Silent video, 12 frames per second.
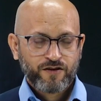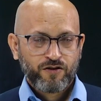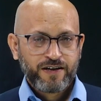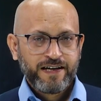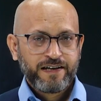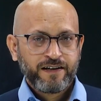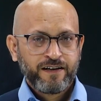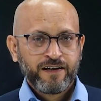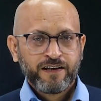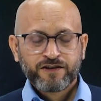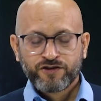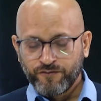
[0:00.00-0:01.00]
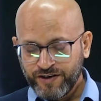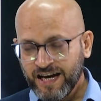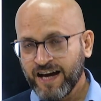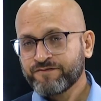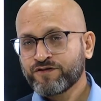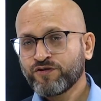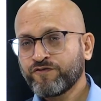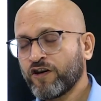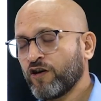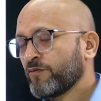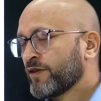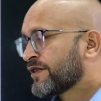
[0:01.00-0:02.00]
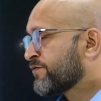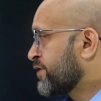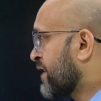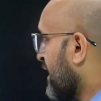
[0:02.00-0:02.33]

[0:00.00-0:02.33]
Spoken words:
Alright. So we have two formulas for